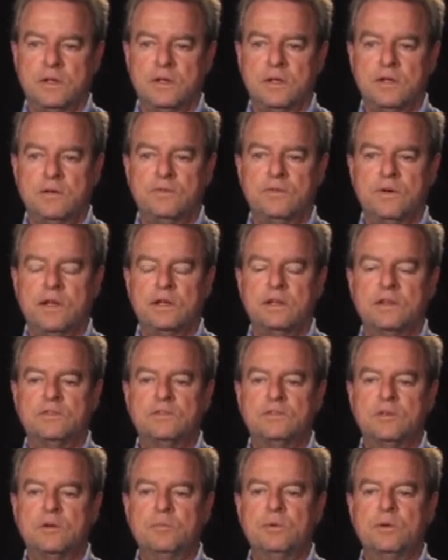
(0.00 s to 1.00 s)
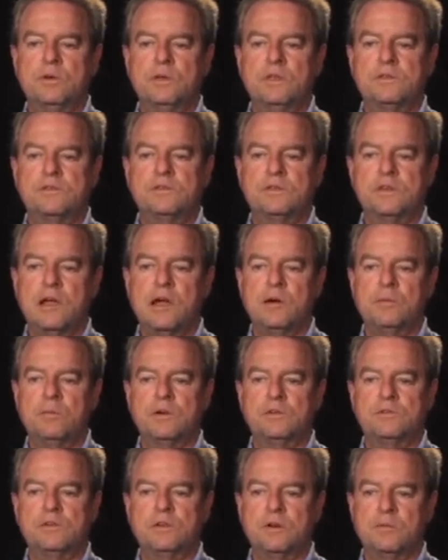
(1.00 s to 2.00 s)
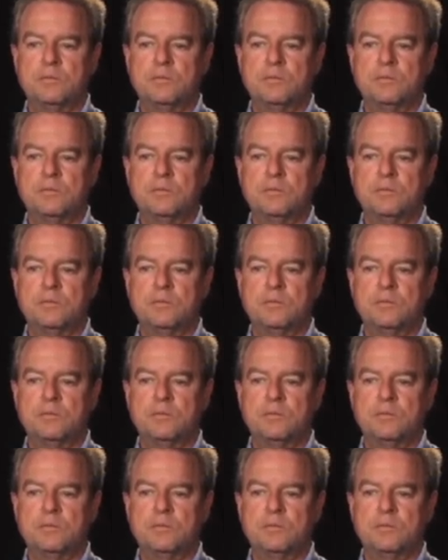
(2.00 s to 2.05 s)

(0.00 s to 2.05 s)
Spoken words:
If I could simply establish an